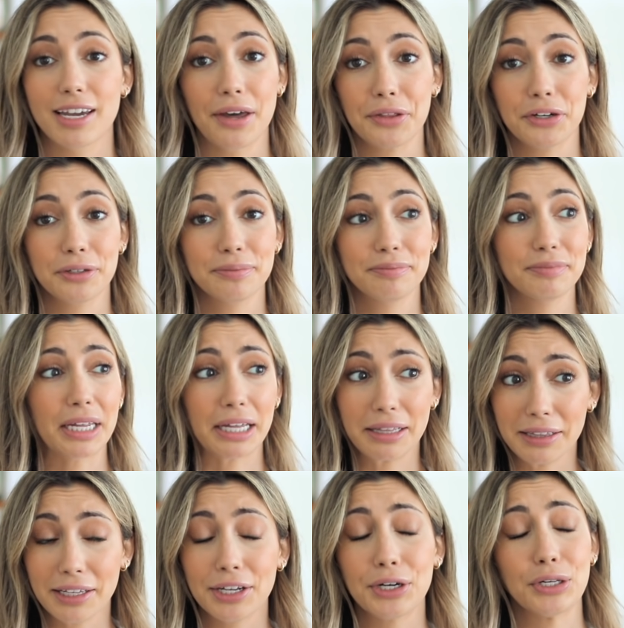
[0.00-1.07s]
together. Like
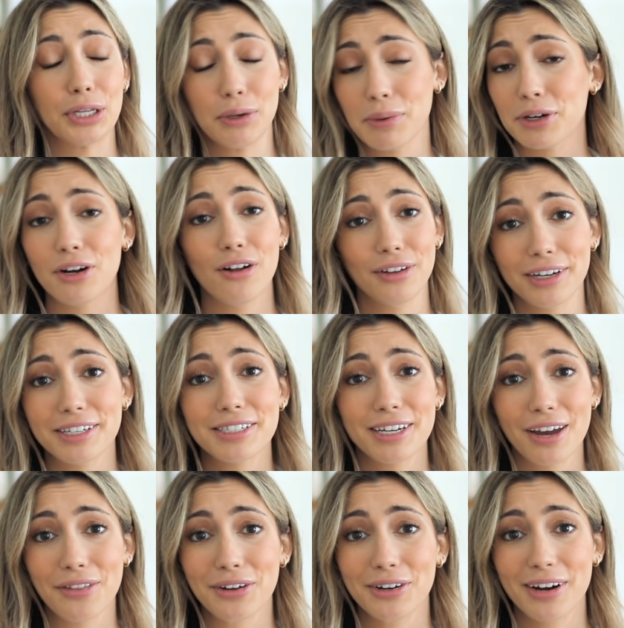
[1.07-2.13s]
literally we are all in it
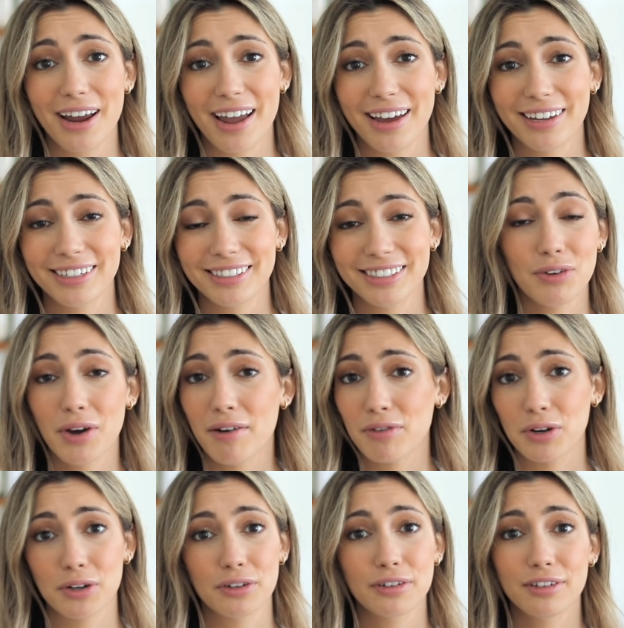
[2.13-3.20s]
together and if you
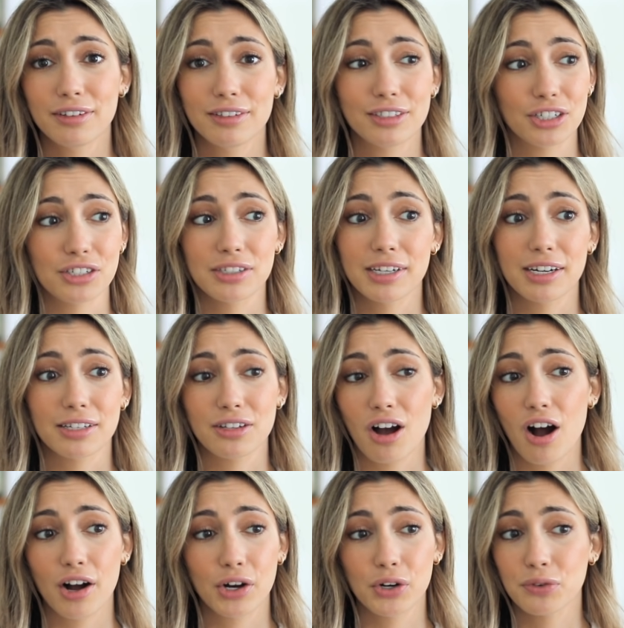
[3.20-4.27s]
ever just need to
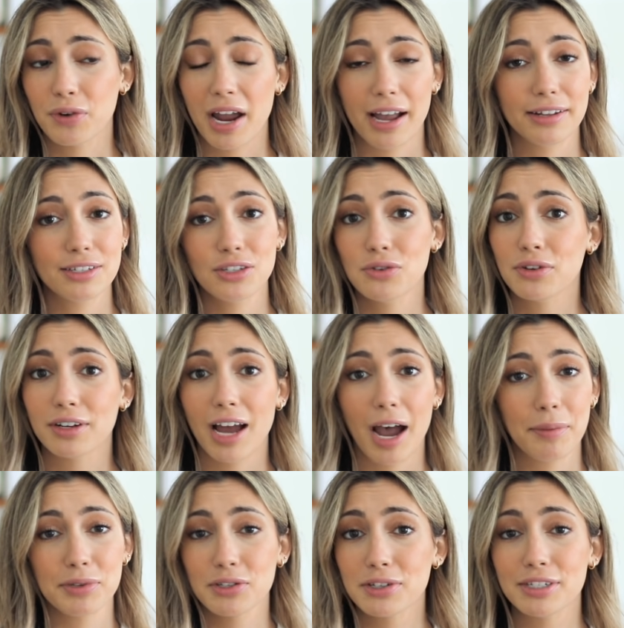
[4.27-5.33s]
talk or rant, you can
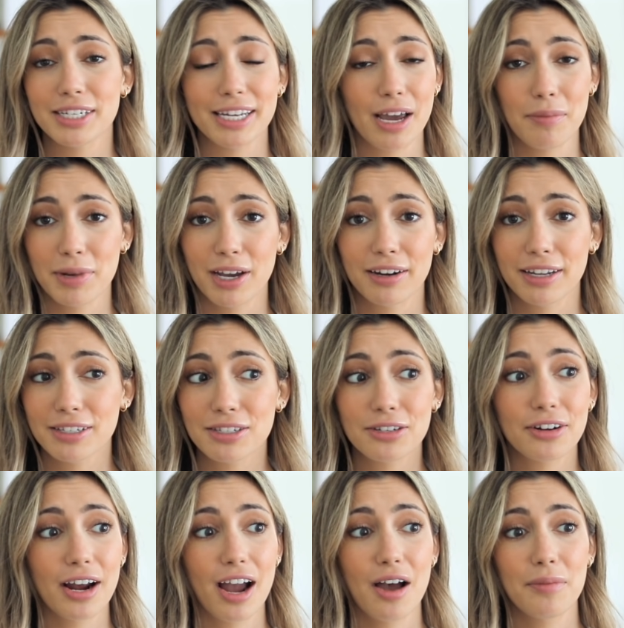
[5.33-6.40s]
absolutely DM me on
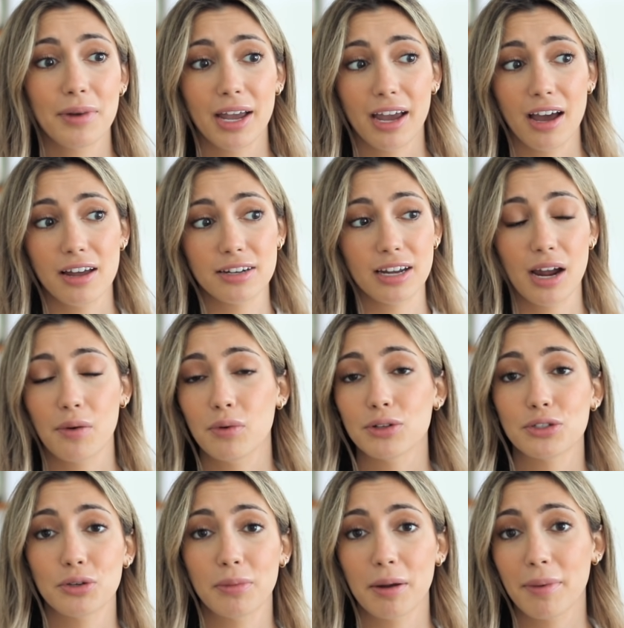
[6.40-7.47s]
Instagram and I will
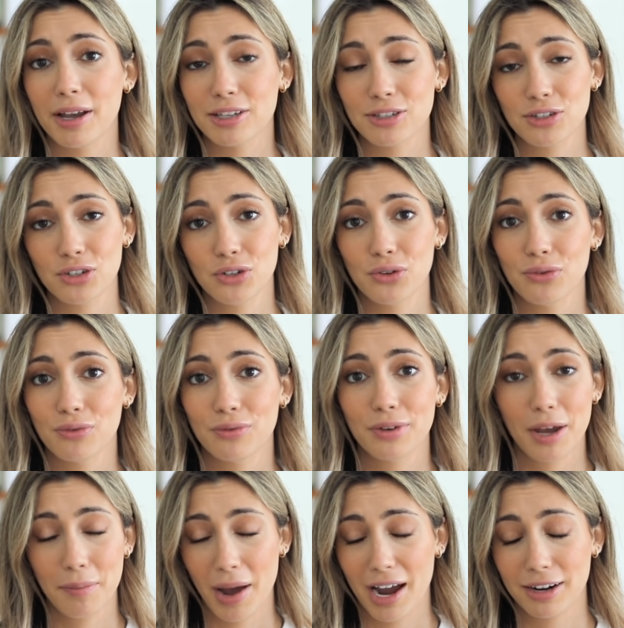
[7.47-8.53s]
do my best to
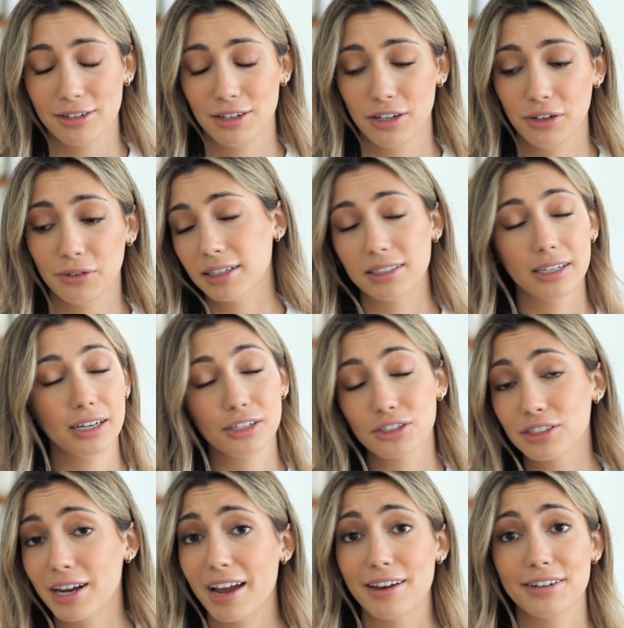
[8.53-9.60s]
get back to you. Because I
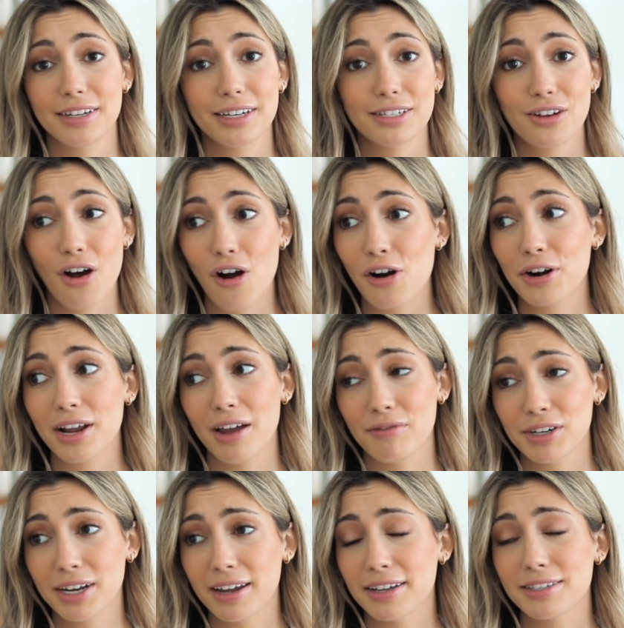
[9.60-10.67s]
understand it's hard,
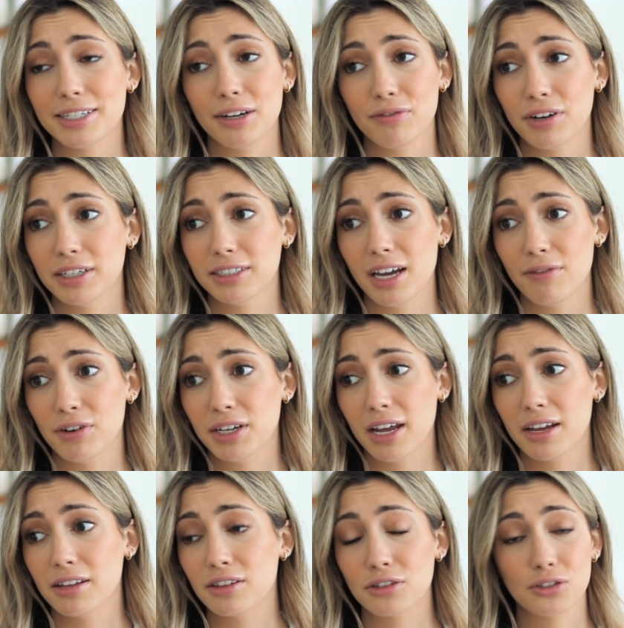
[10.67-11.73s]
every day is different, every
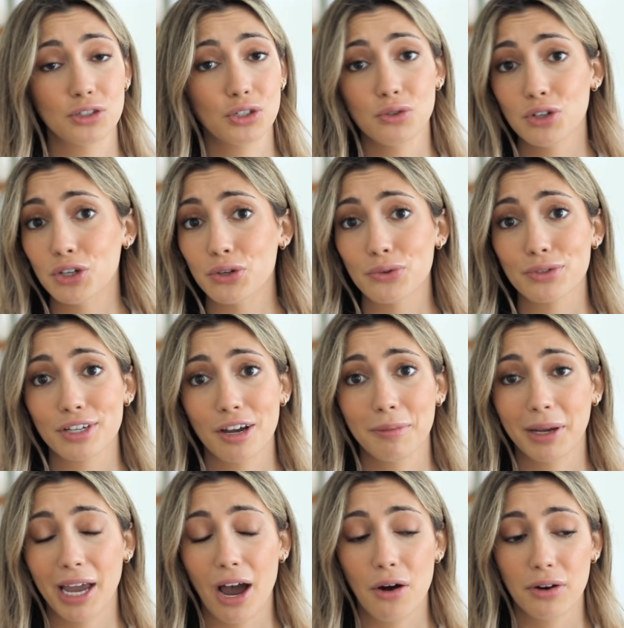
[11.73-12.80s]
day there's new news
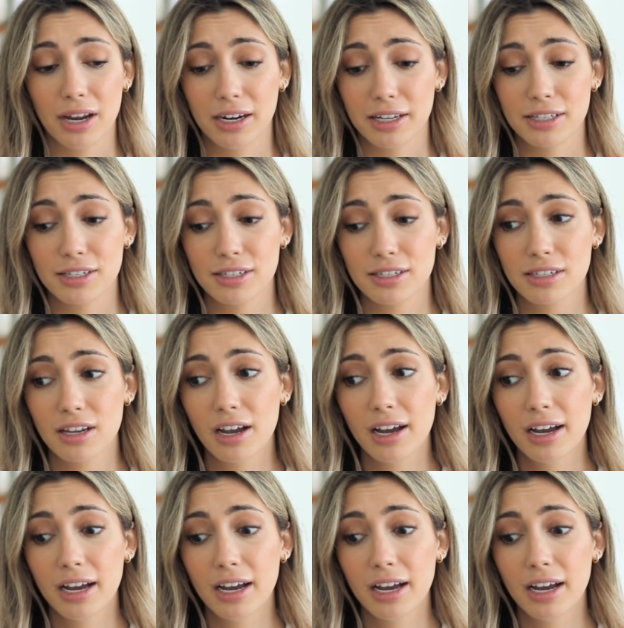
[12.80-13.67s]
coming out and it's